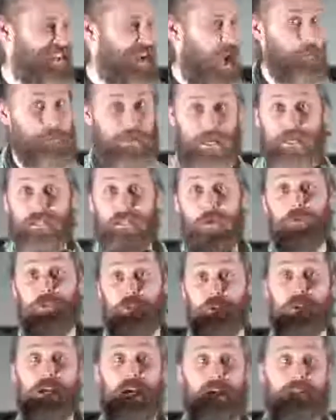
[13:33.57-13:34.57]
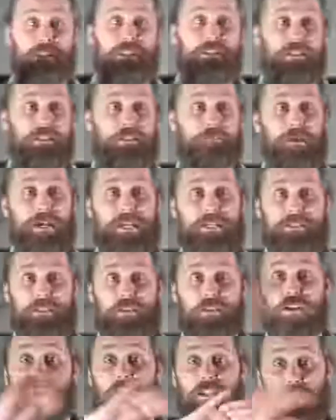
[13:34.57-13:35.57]
I mean, I ended up with you guys. This is amazing.
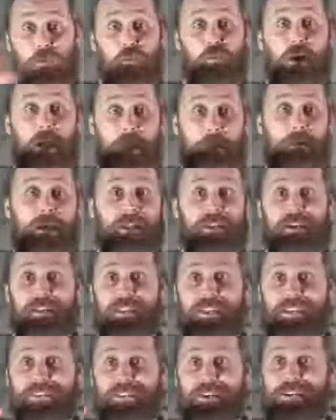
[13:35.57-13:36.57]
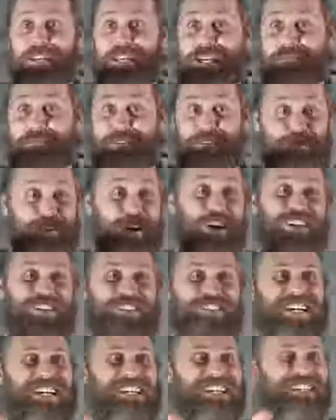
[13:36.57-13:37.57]
You guys are way better. Like, don't hear me wrong,
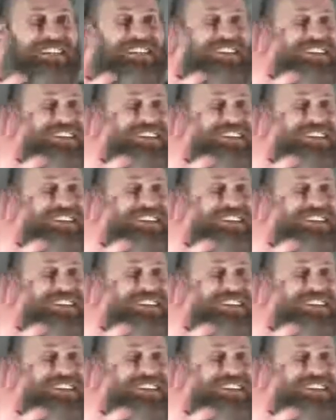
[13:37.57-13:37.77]
right?